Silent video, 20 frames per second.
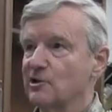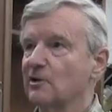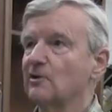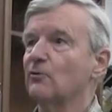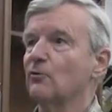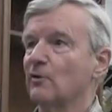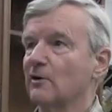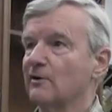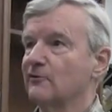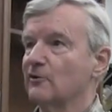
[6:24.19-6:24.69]

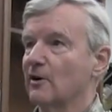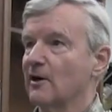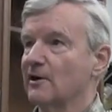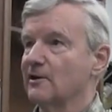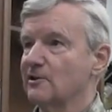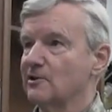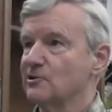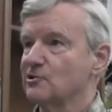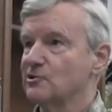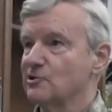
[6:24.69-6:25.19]
single one of your
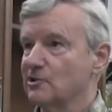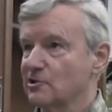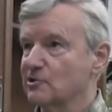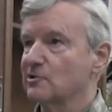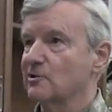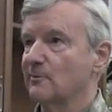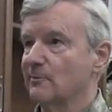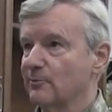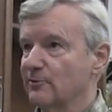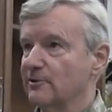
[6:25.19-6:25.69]
ideas
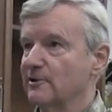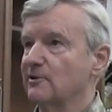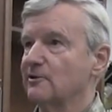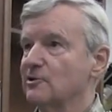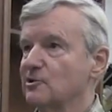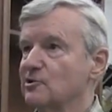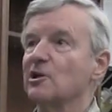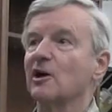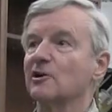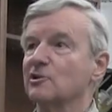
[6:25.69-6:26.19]
just
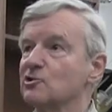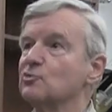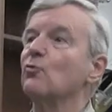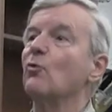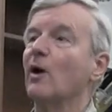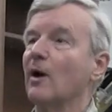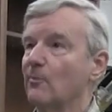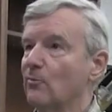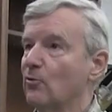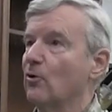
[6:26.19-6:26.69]
completely sucked
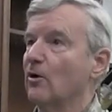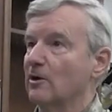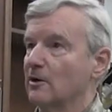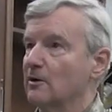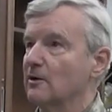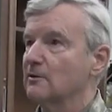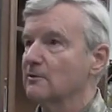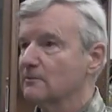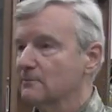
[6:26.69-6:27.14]
swamp water.